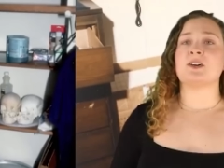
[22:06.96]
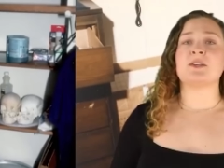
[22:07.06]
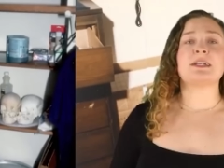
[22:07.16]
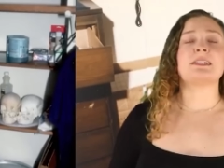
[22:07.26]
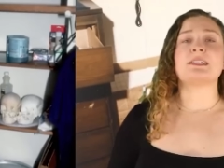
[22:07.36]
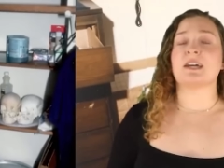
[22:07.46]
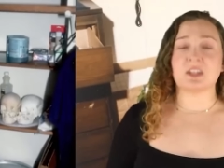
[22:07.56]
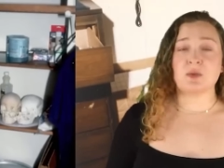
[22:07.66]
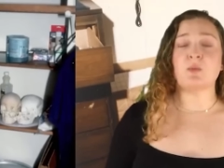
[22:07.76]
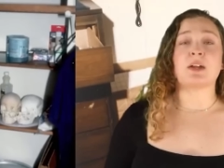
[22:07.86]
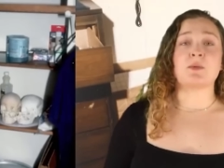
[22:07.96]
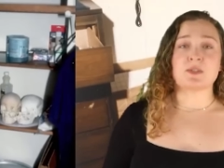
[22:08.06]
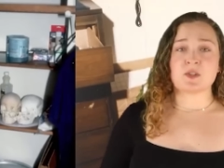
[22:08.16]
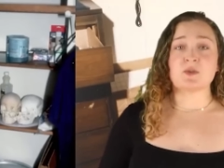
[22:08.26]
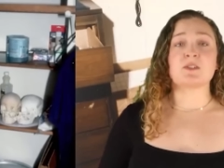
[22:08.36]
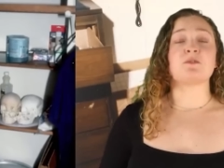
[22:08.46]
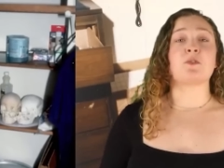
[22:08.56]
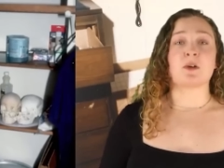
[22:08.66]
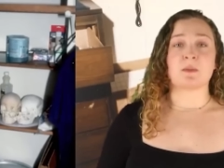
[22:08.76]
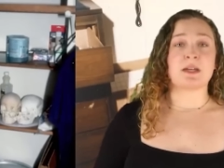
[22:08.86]
don't need to tell you what it was used
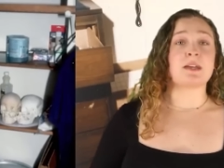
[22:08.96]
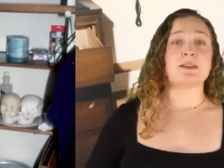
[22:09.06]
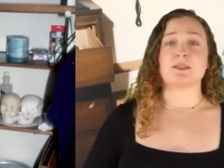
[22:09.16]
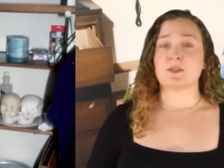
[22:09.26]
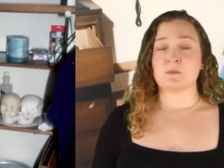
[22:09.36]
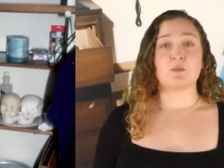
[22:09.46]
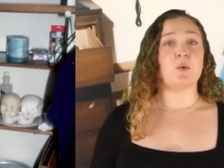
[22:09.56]
for, because